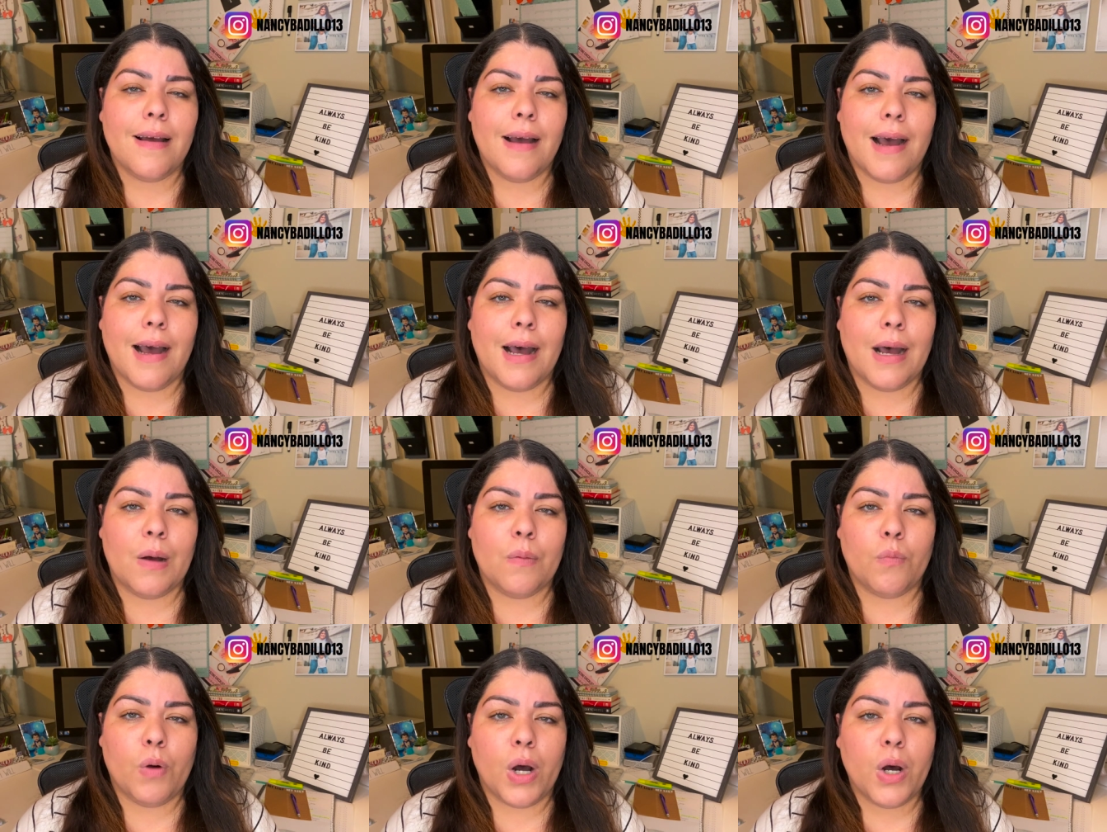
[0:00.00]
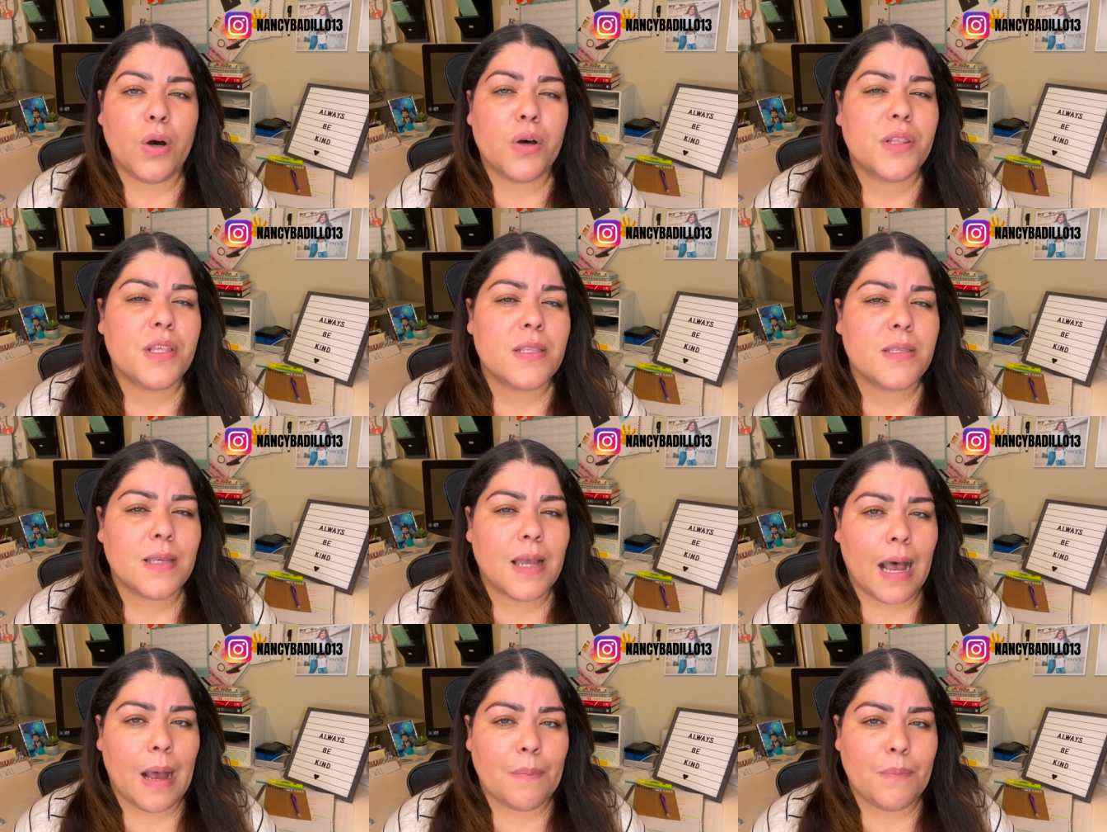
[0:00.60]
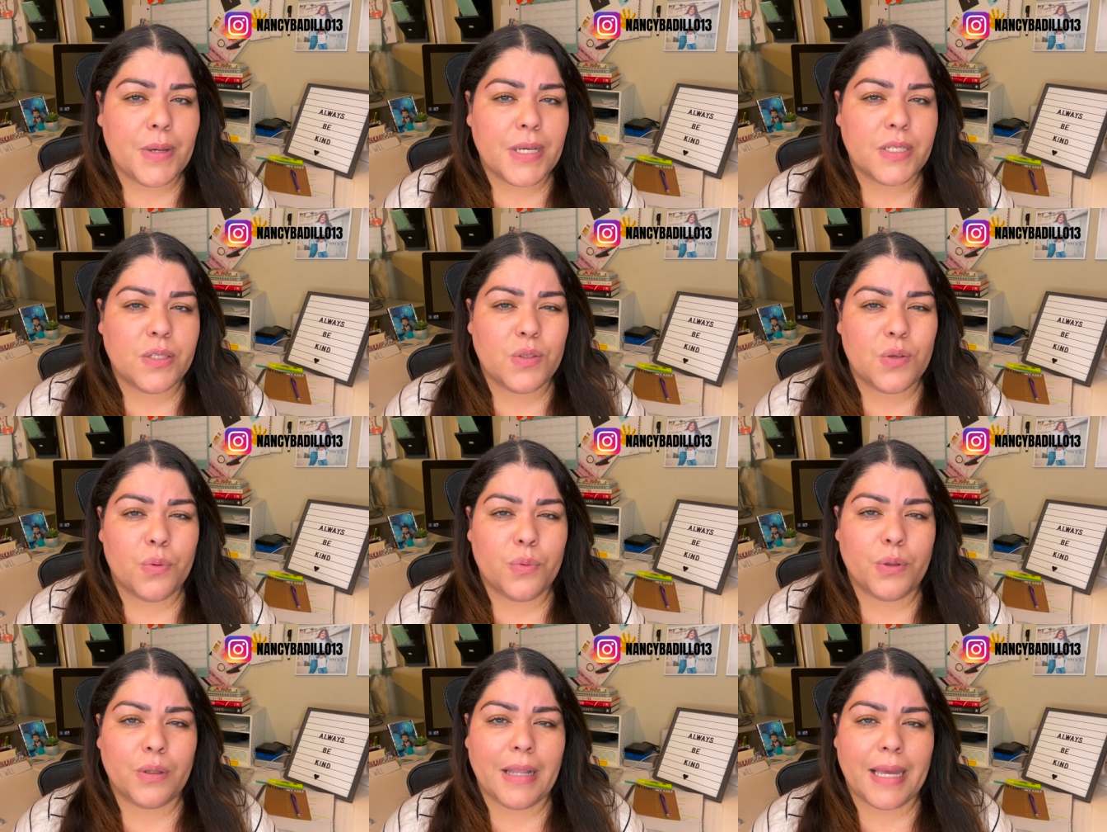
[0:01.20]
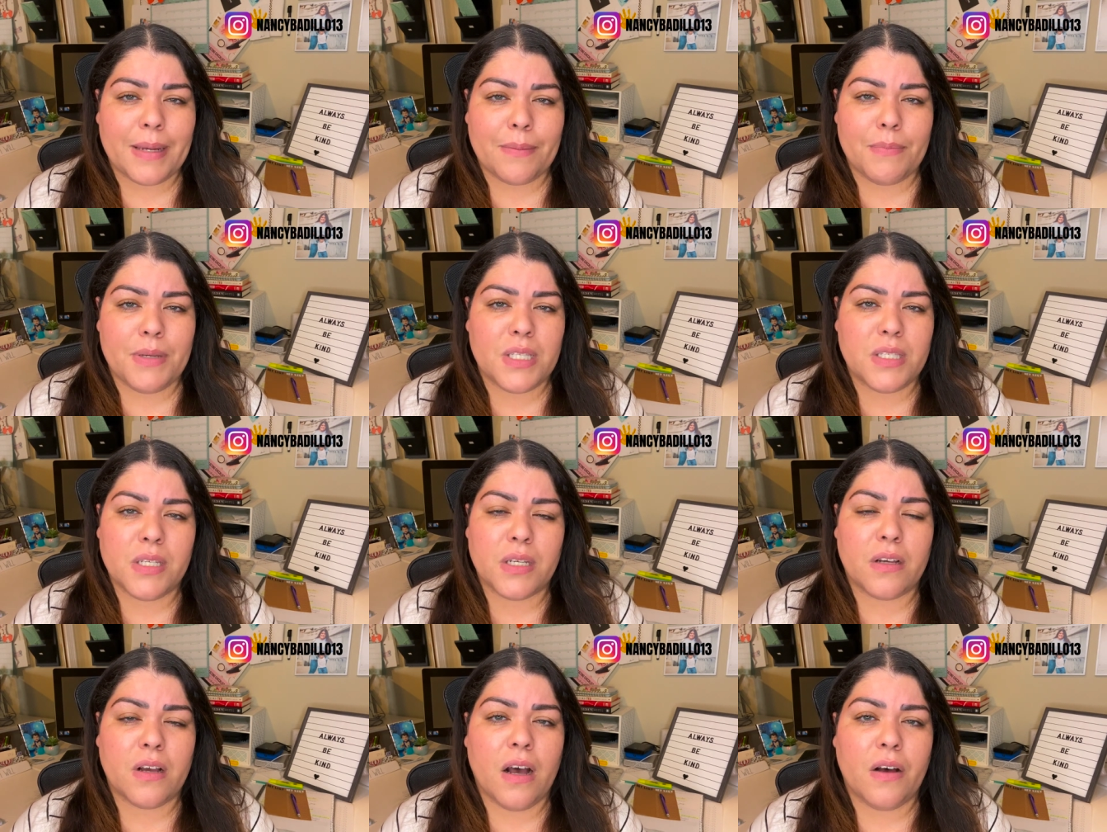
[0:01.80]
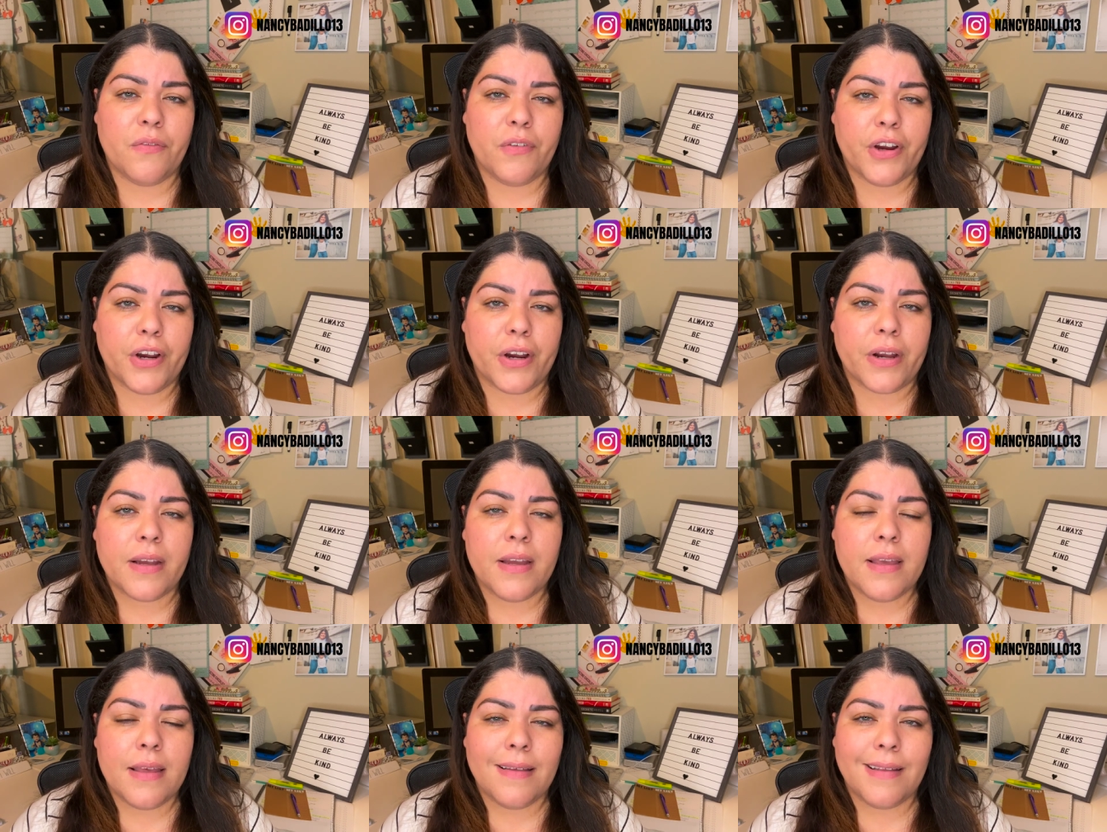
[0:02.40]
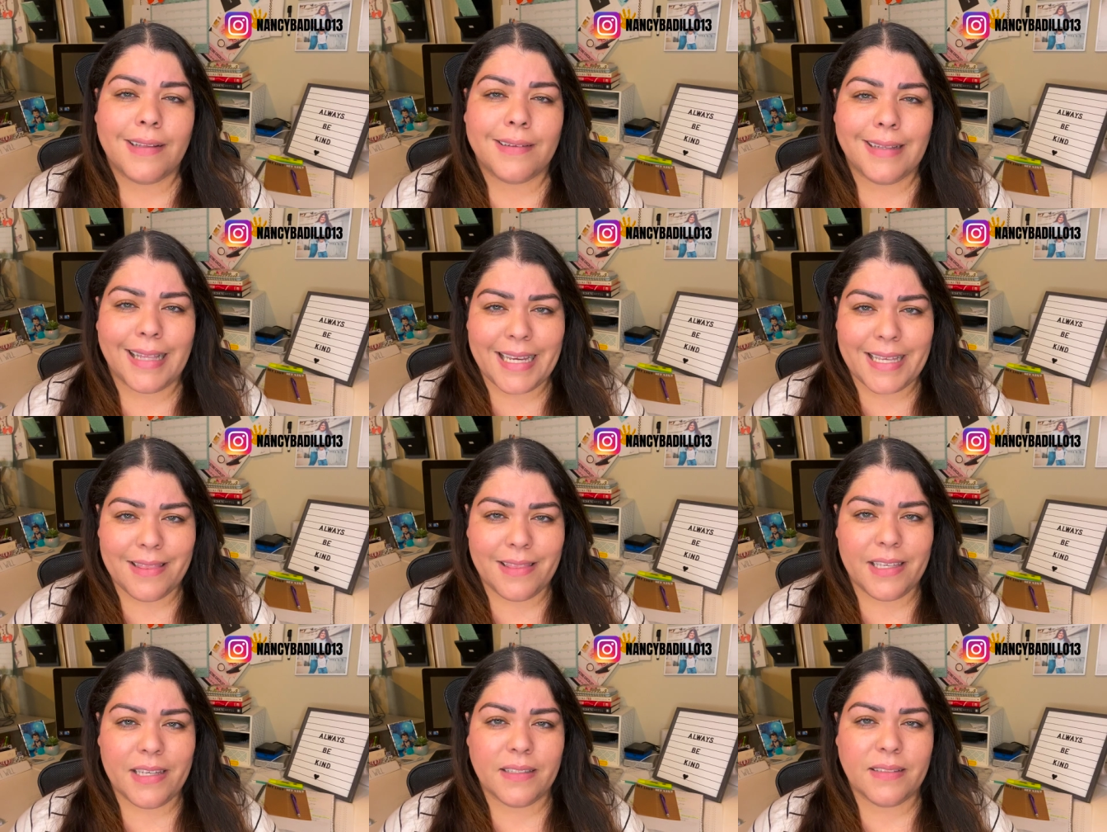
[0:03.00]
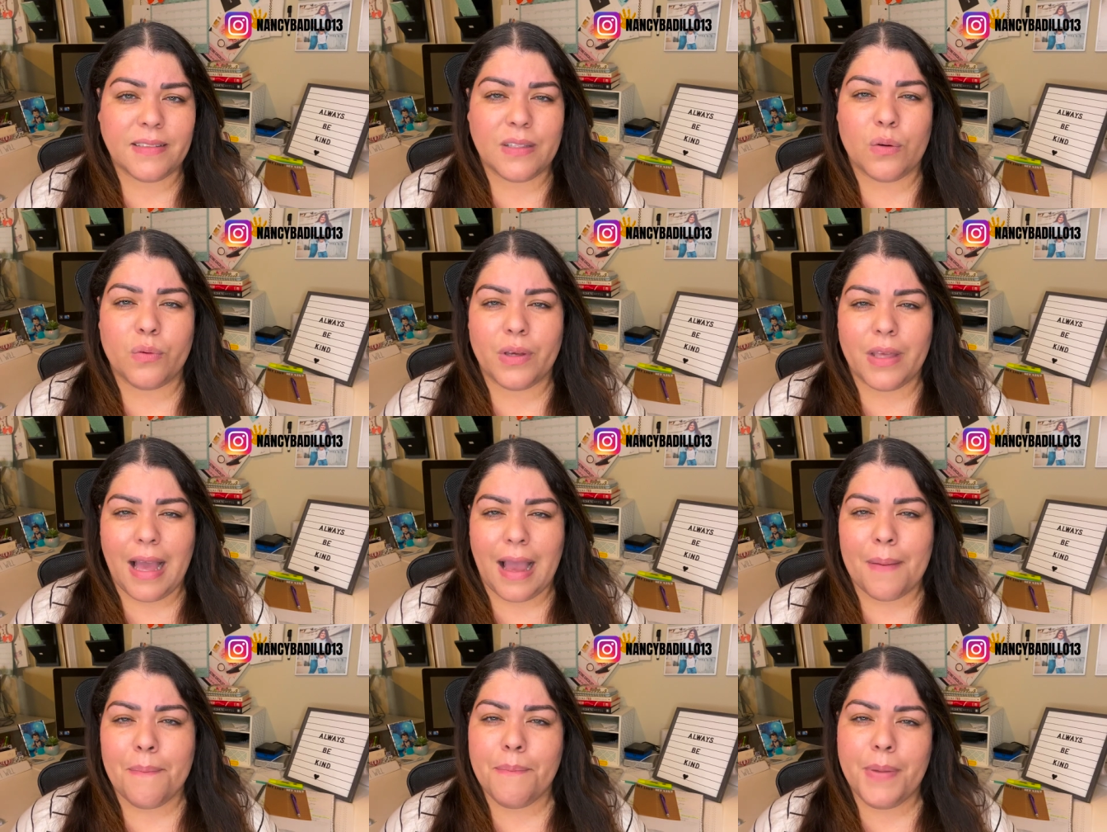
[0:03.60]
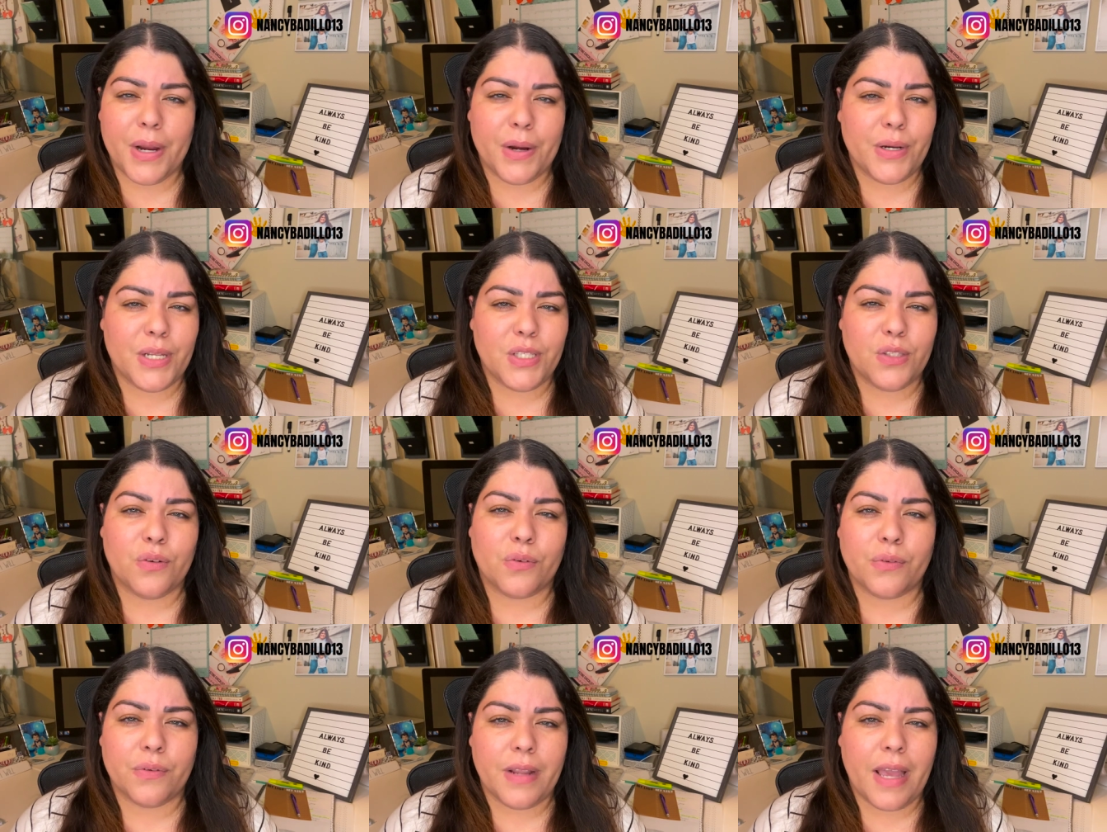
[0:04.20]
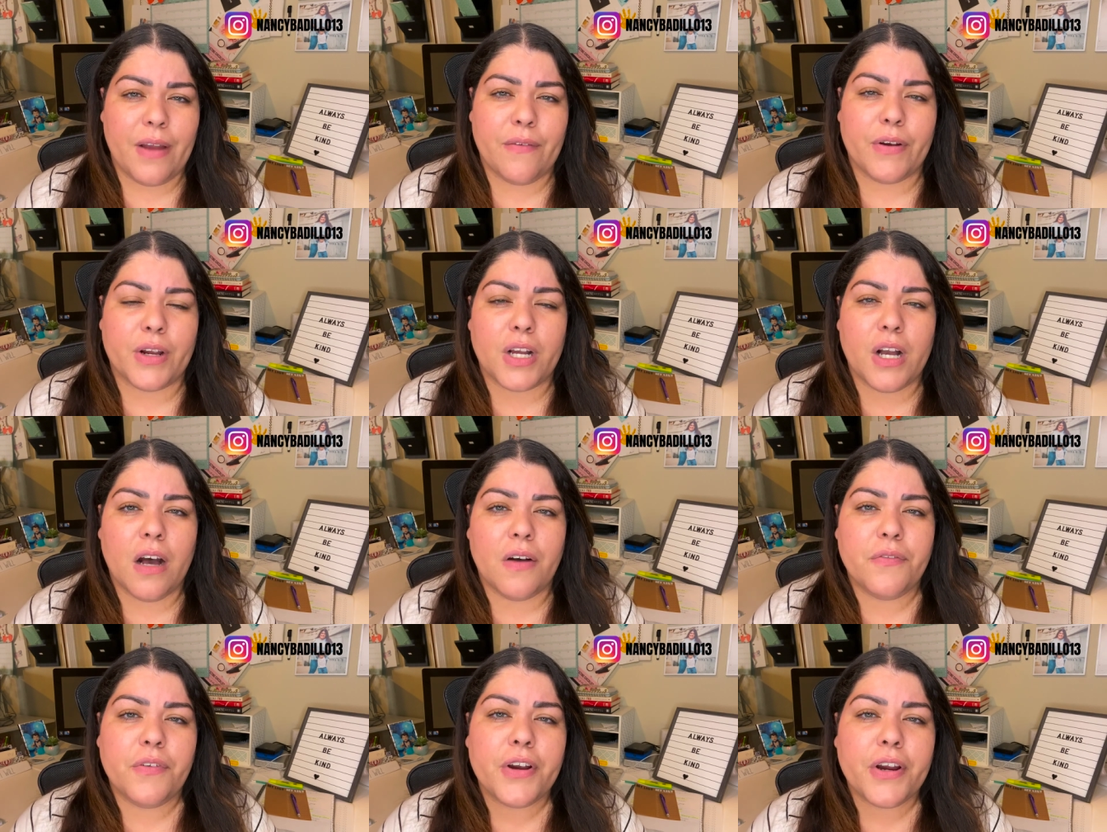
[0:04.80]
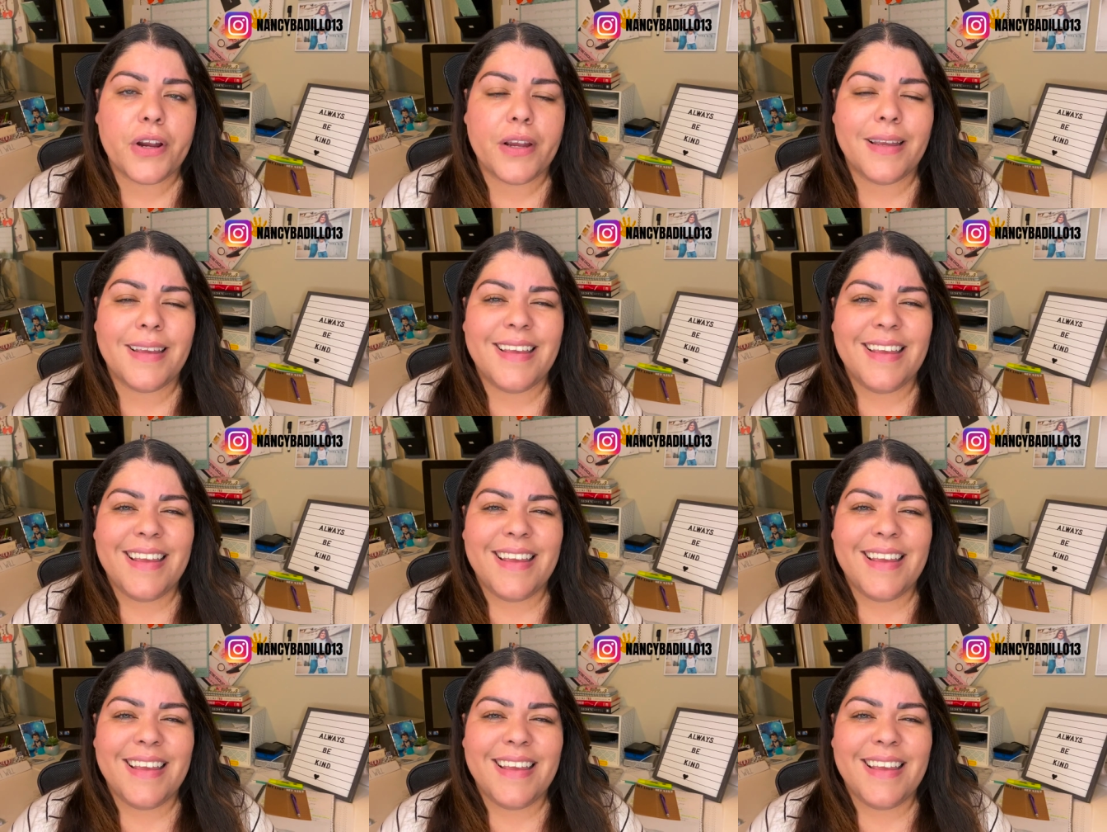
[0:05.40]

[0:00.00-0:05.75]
um, what other topics you would like me to cover like this that we, I barely don't ever cover.